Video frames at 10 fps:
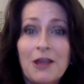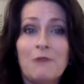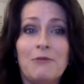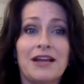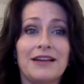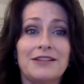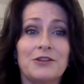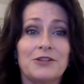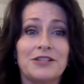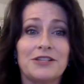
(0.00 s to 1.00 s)
because
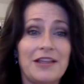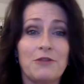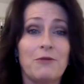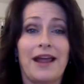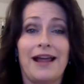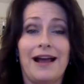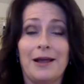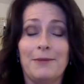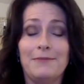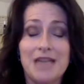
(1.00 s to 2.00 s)
there's either way, I
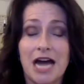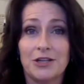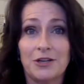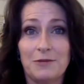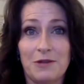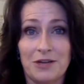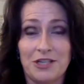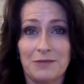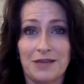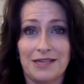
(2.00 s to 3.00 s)
am not going to be
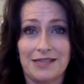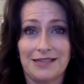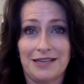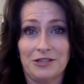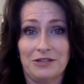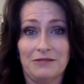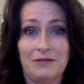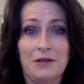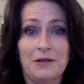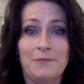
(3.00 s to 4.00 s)
reaching my destination
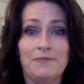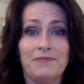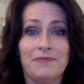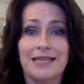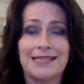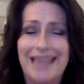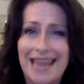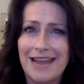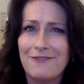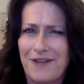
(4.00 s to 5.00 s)
because I
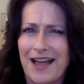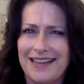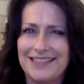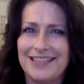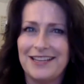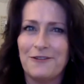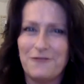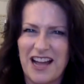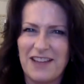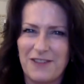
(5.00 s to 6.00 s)
can't fight a
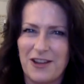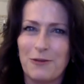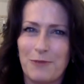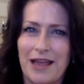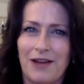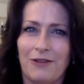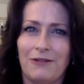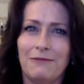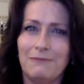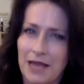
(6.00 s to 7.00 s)
500
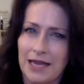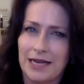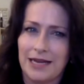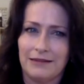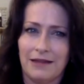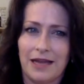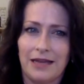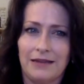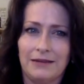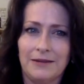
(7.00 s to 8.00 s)
pound man eating lion.
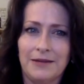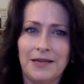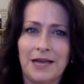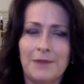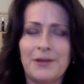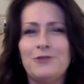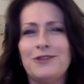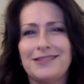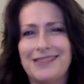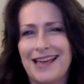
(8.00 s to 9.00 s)
I mean, who
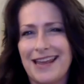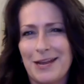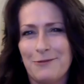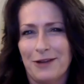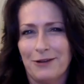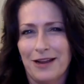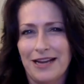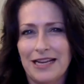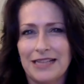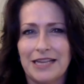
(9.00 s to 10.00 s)
does that anyway,
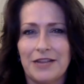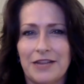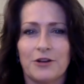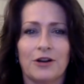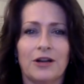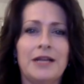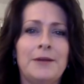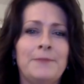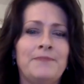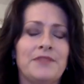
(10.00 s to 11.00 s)
right? It's either
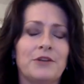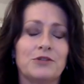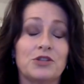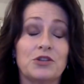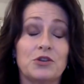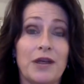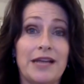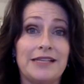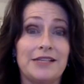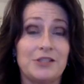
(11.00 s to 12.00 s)
those
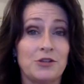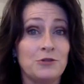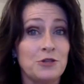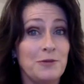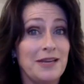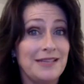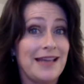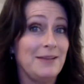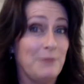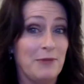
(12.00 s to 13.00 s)
crazy, soon to be
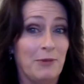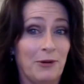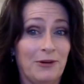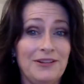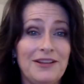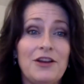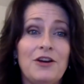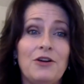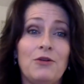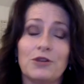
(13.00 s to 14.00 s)
dead people
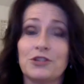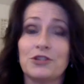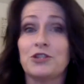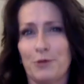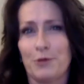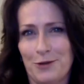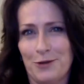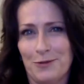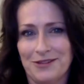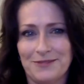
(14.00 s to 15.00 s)
or
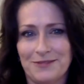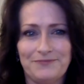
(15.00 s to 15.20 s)
superhumans.